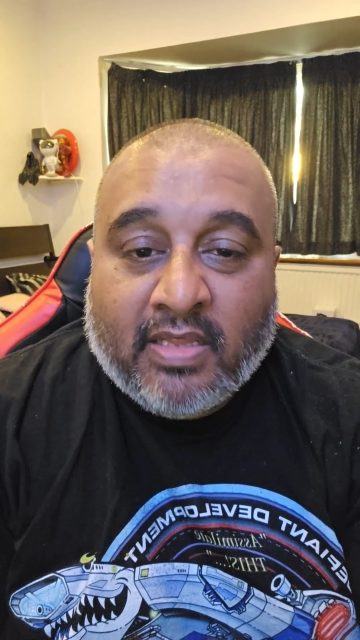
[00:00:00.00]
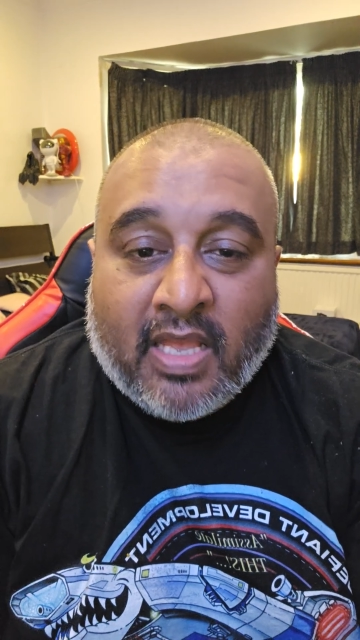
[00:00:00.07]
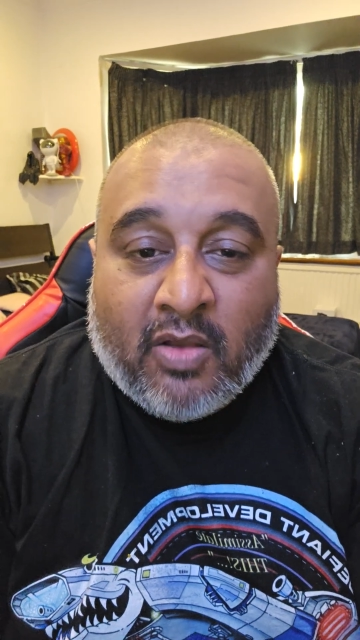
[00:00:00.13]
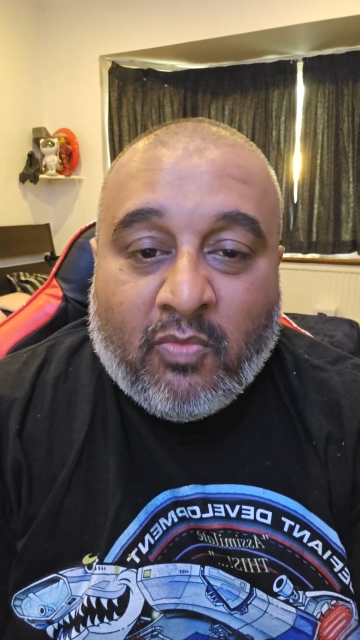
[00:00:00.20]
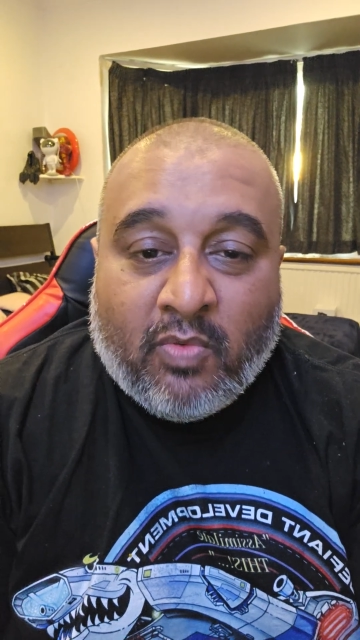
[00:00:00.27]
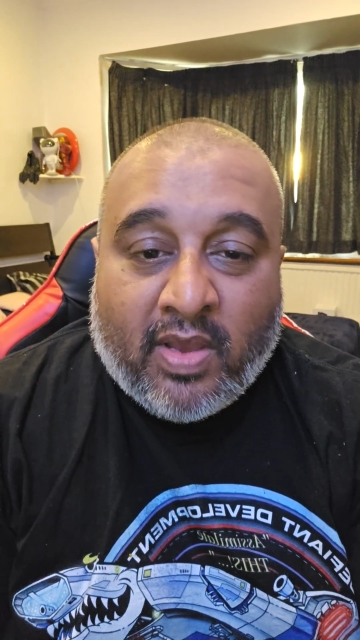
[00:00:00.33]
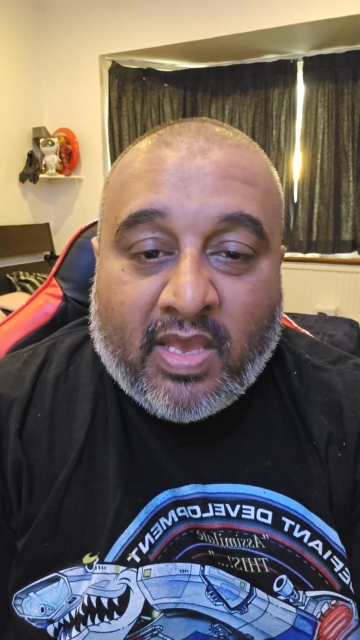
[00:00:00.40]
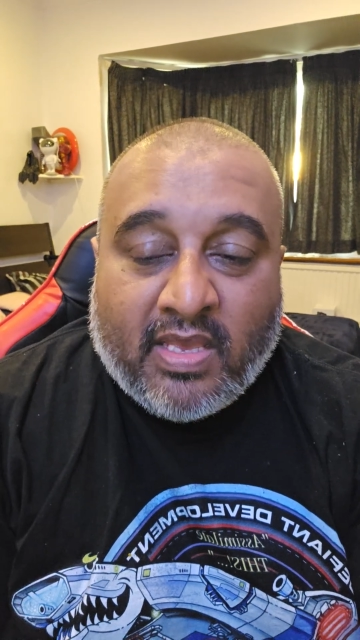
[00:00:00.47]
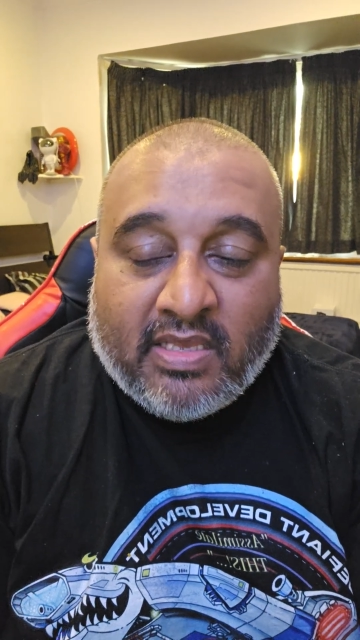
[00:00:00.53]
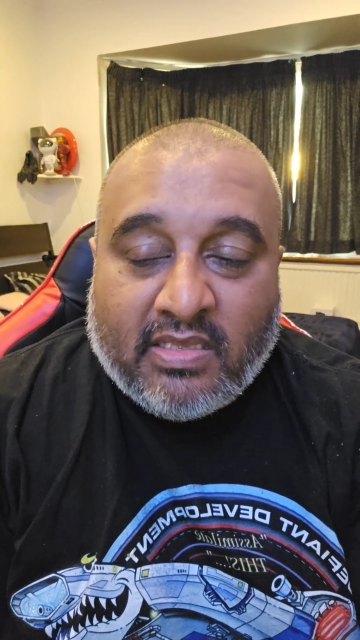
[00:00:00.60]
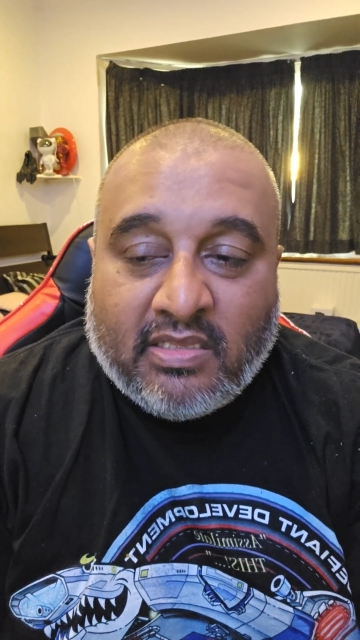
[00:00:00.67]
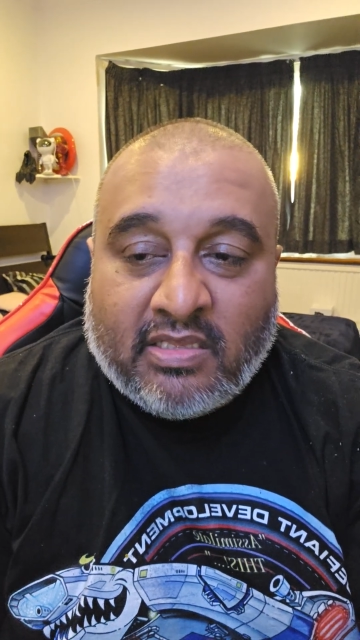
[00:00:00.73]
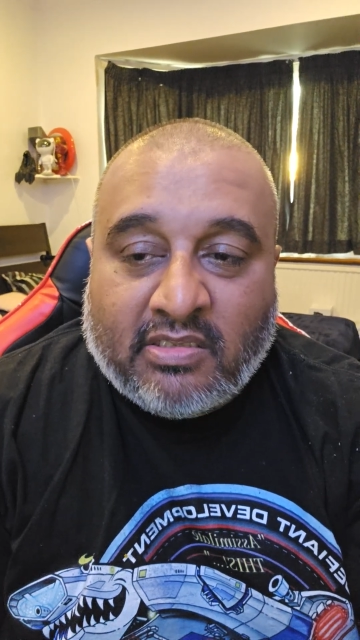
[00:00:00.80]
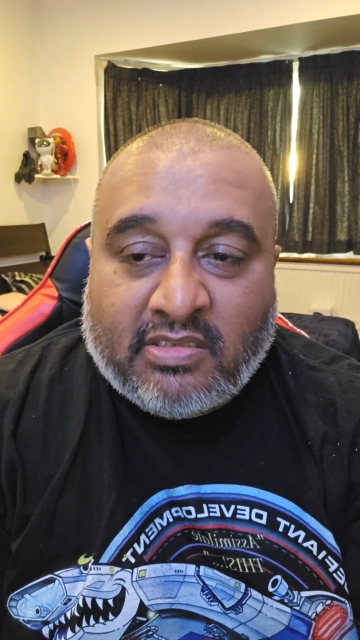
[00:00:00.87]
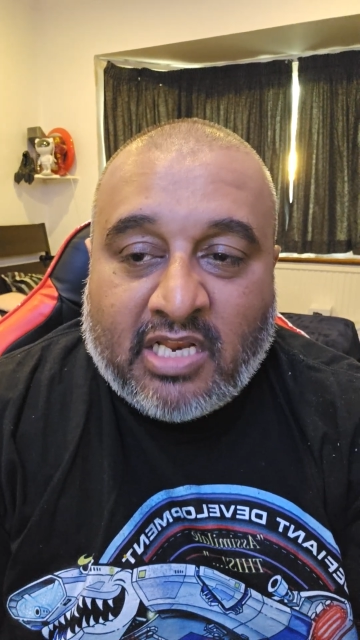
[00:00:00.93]
That
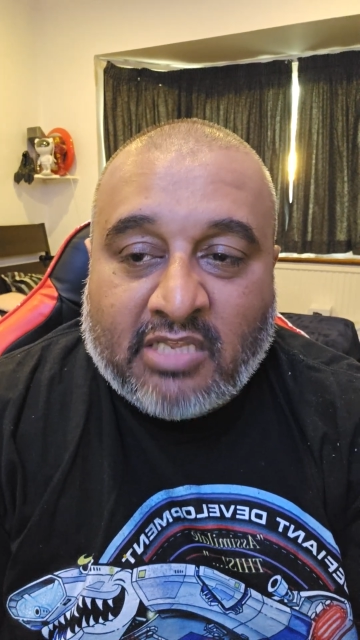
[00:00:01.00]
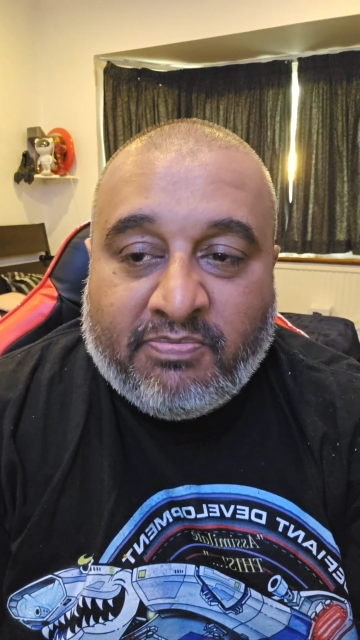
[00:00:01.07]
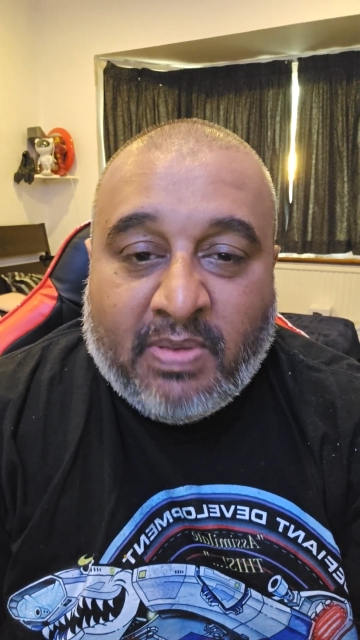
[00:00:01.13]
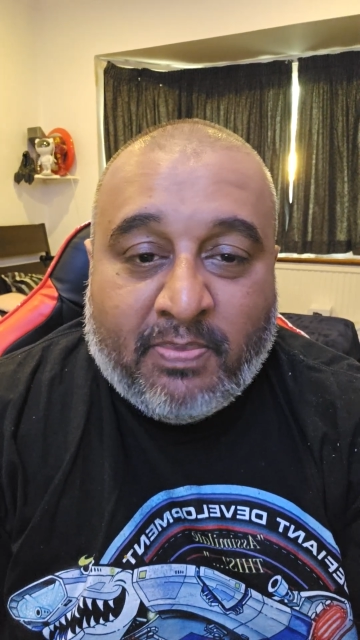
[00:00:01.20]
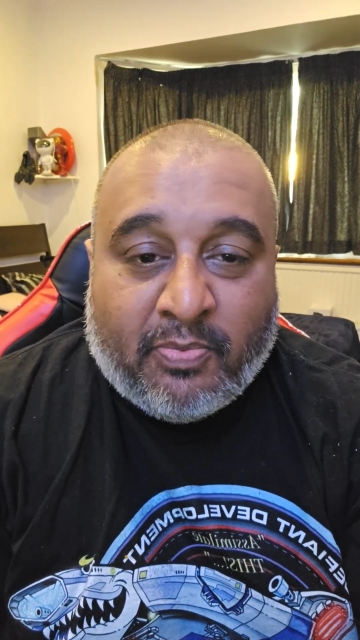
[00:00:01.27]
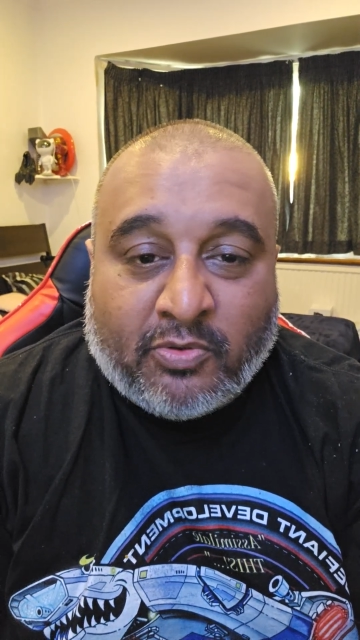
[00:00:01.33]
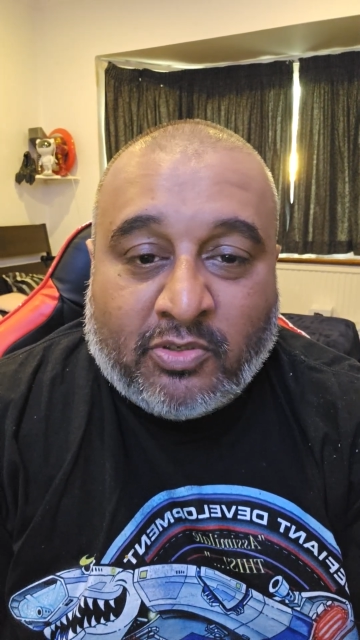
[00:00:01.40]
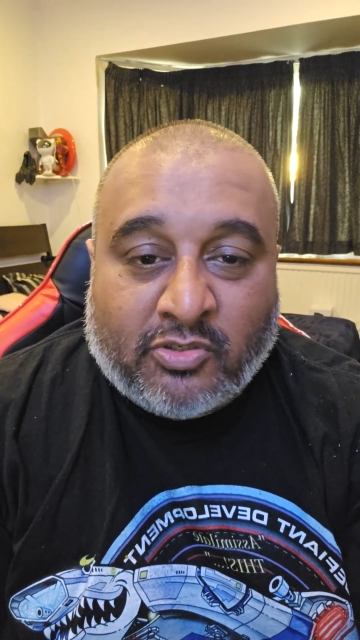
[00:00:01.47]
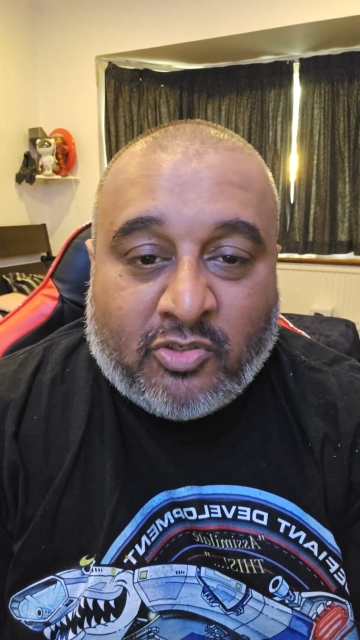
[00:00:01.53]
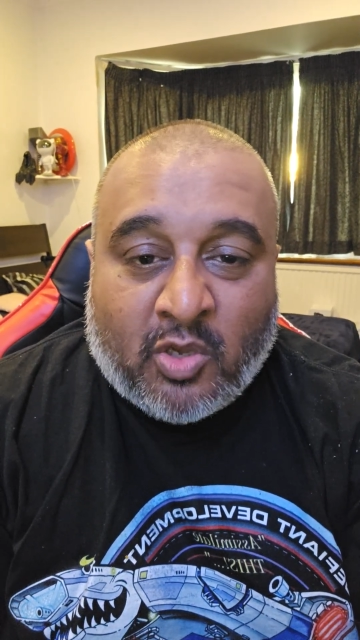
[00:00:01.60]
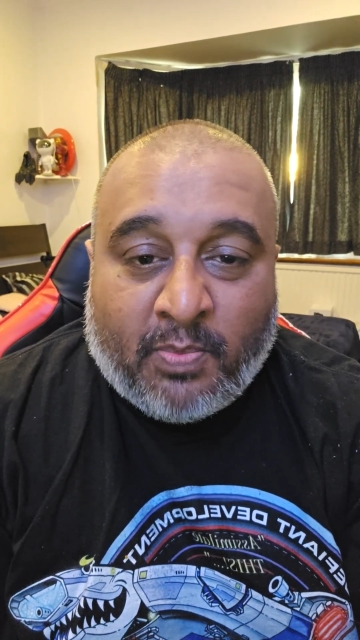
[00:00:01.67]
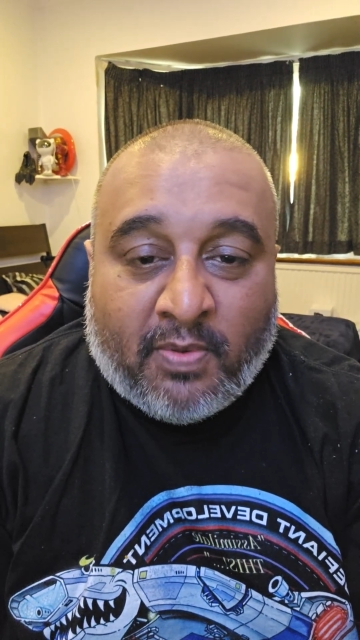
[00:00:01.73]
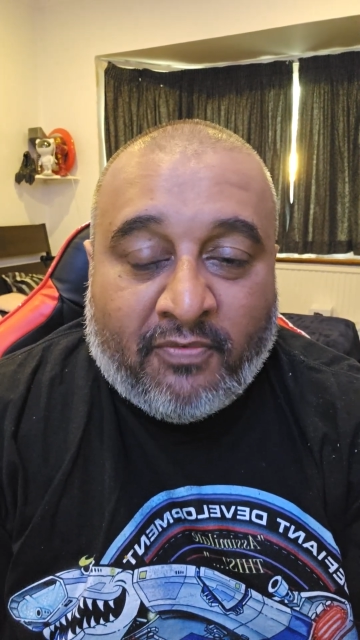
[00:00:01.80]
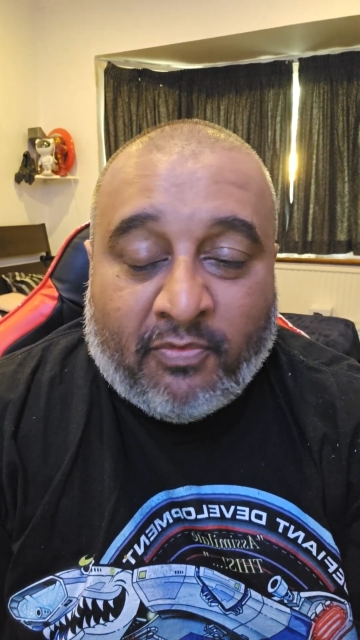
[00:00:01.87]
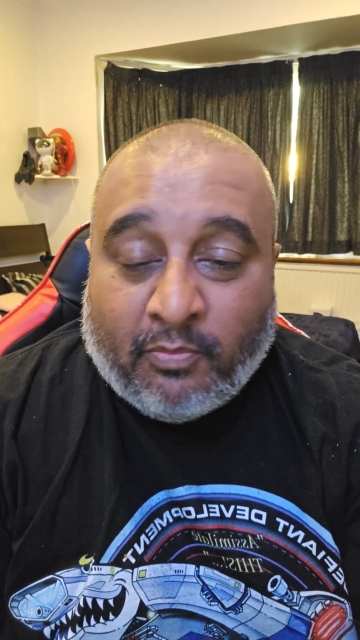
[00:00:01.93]
way, there's less people to stop her